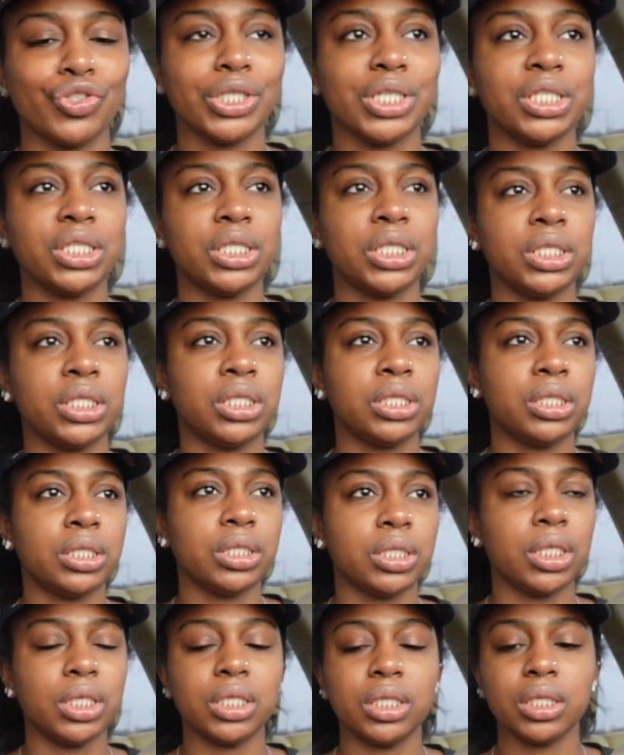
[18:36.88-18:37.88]
Cause this
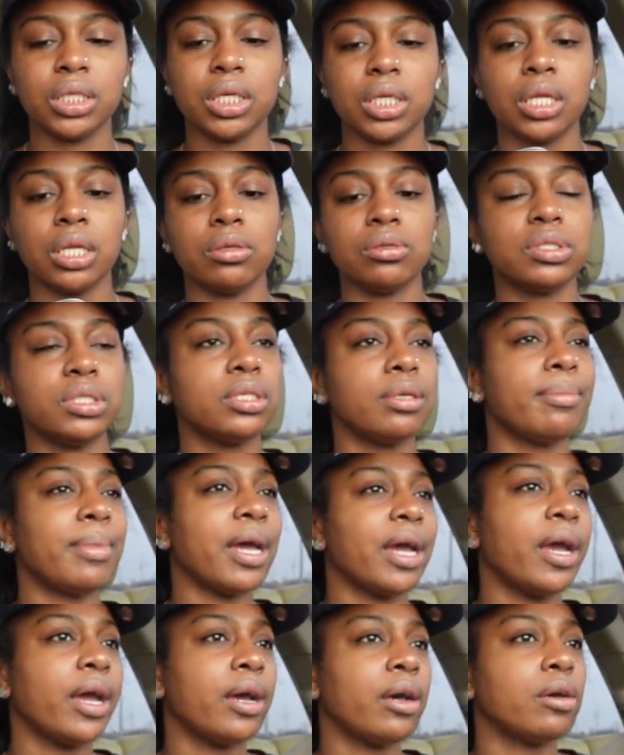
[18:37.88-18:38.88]
close to
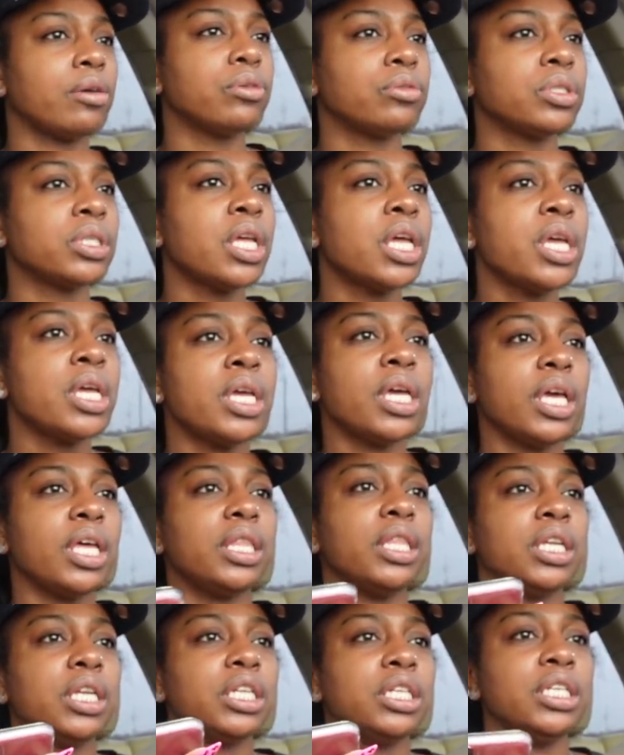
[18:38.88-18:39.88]
my house
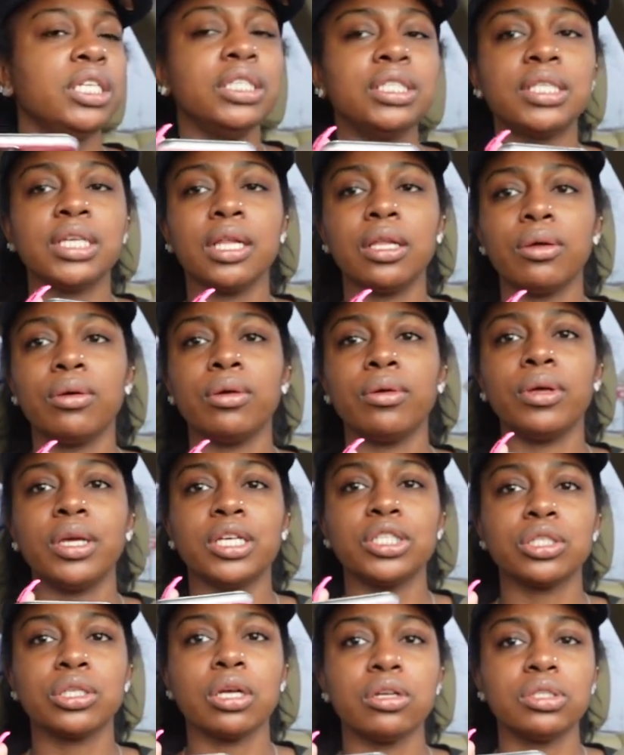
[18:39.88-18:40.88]
and then the detailing
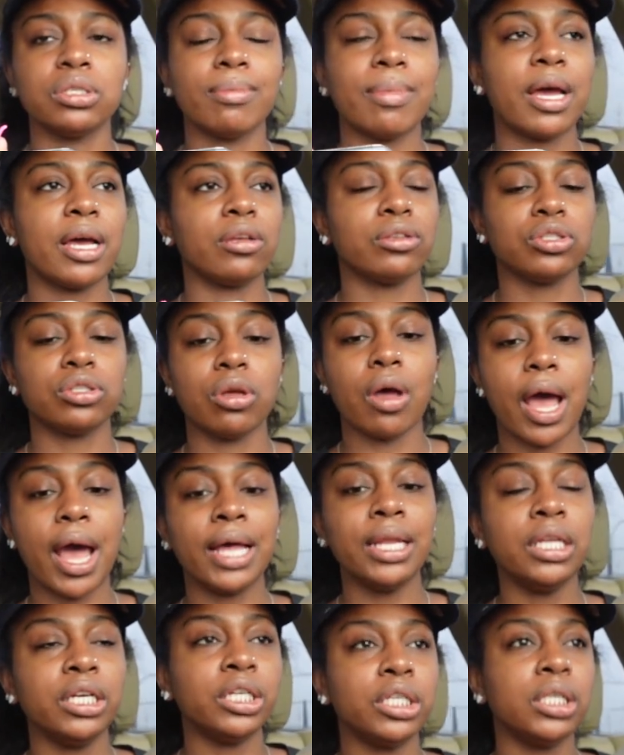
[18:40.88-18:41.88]
is close to my house so
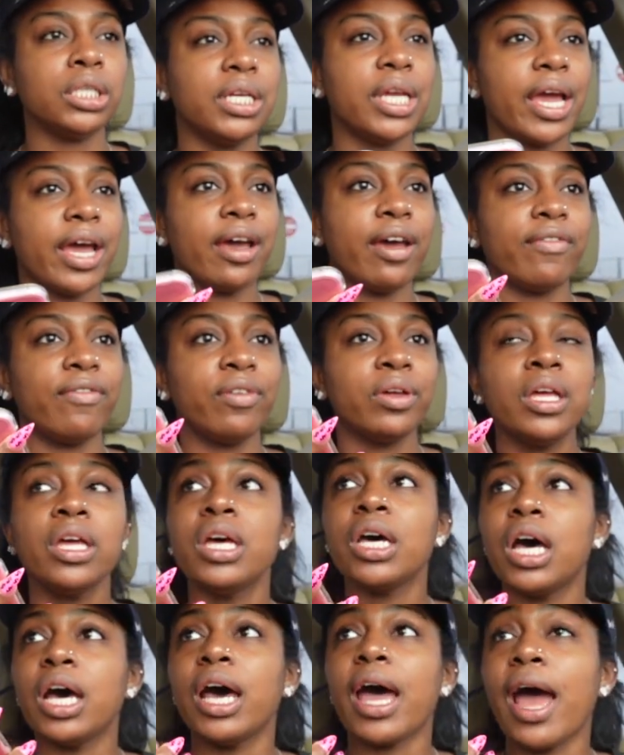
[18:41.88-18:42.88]
i literally have
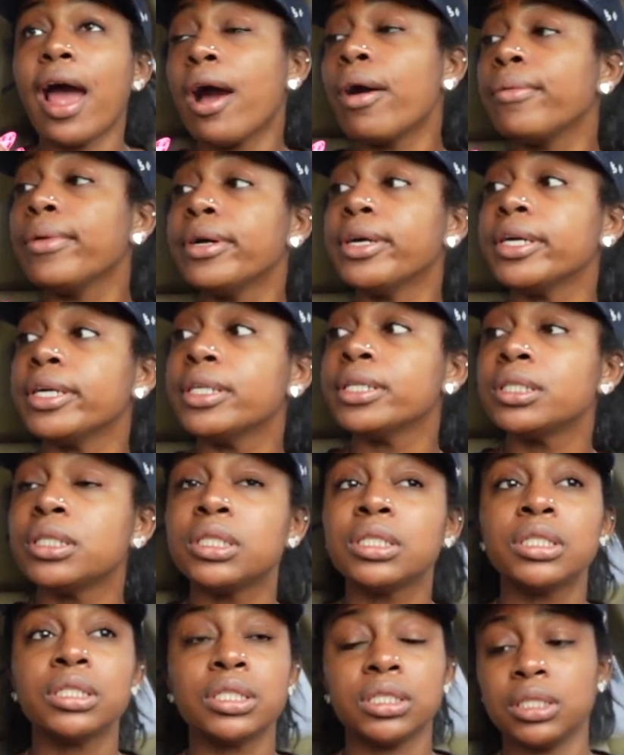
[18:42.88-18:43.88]
an hour
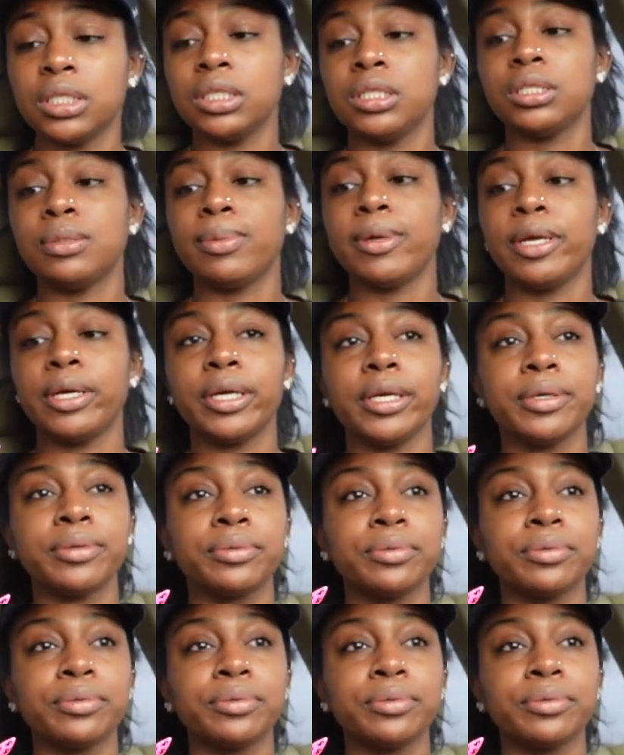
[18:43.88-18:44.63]
to despair.